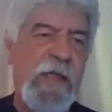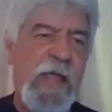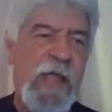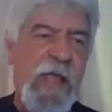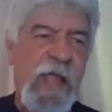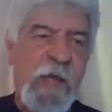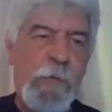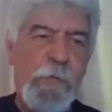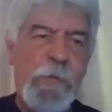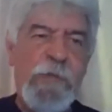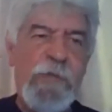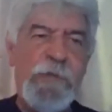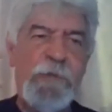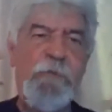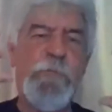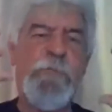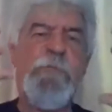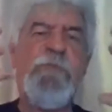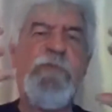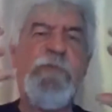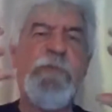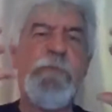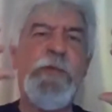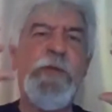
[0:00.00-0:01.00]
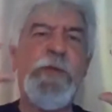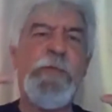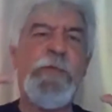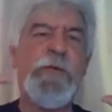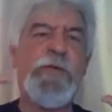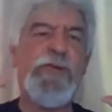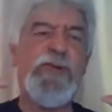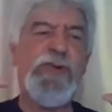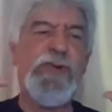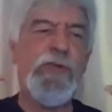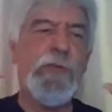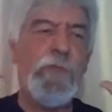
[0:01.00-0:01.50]
How many people
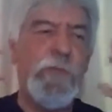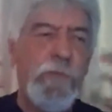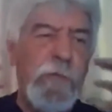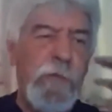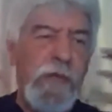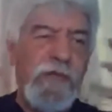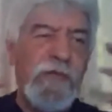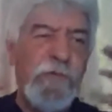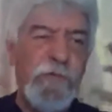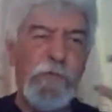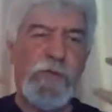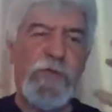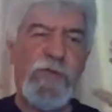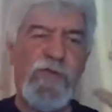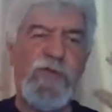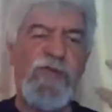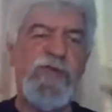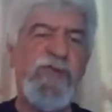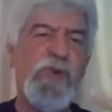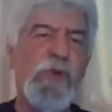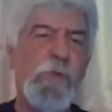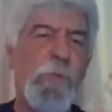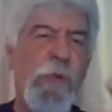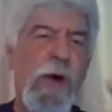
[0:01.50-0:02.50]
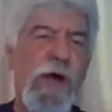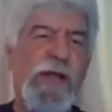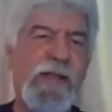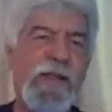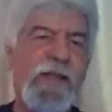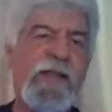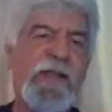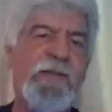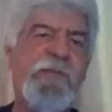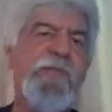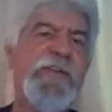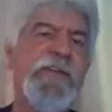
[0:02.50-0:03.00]
do you fight with in your
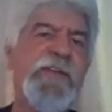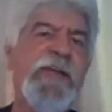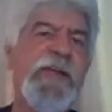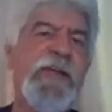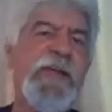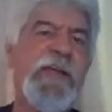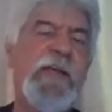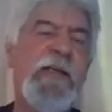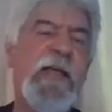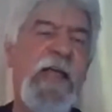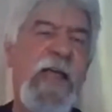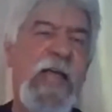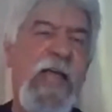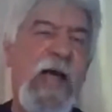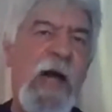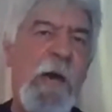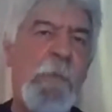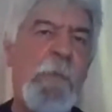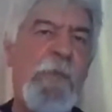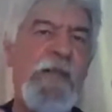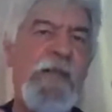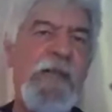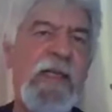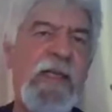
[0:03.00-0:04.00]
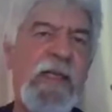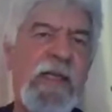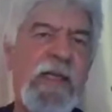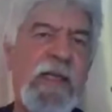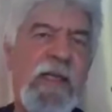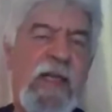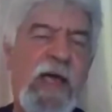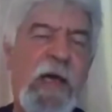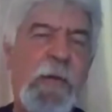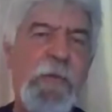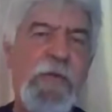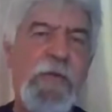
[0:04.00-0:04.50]
mind every day? How many
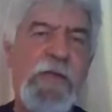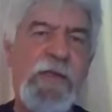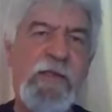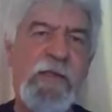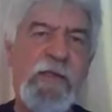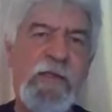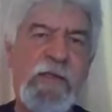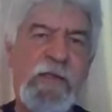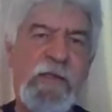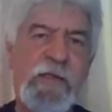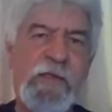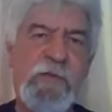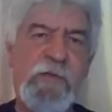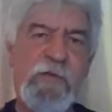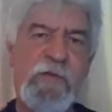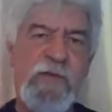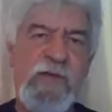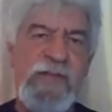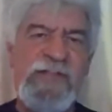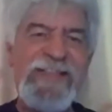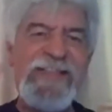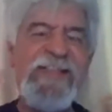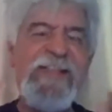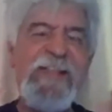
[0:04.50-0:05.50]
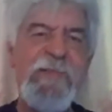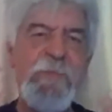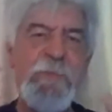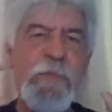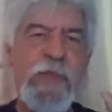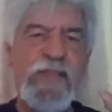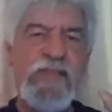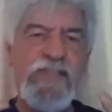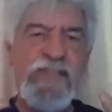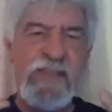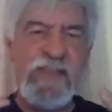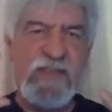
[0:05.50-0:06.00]
wrestling
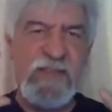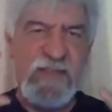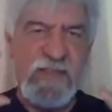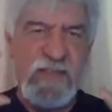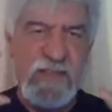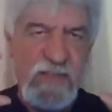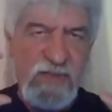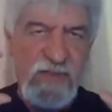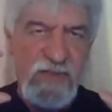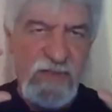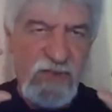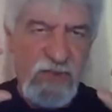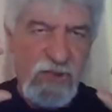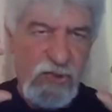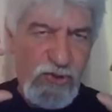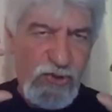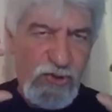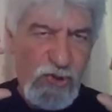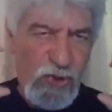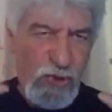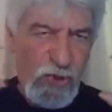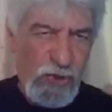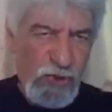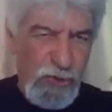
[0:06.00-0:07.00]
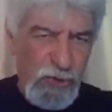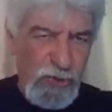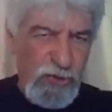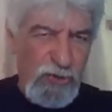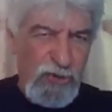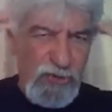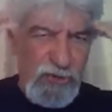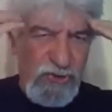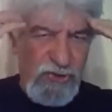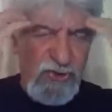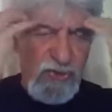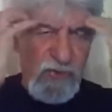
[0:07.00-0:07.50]
matches
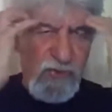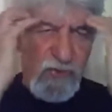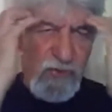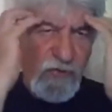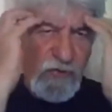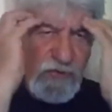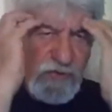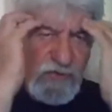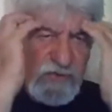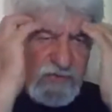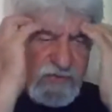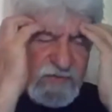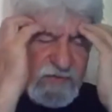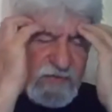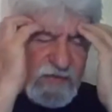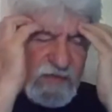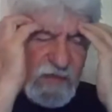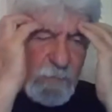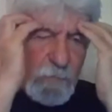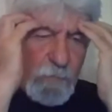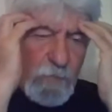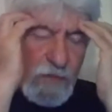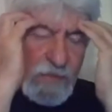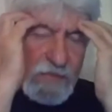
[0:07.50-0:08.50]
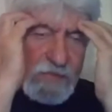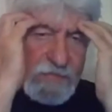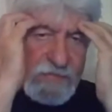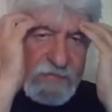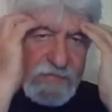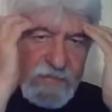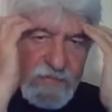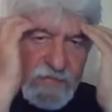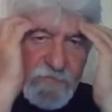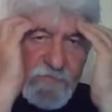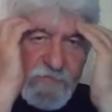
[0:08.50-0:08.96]
is in our minds every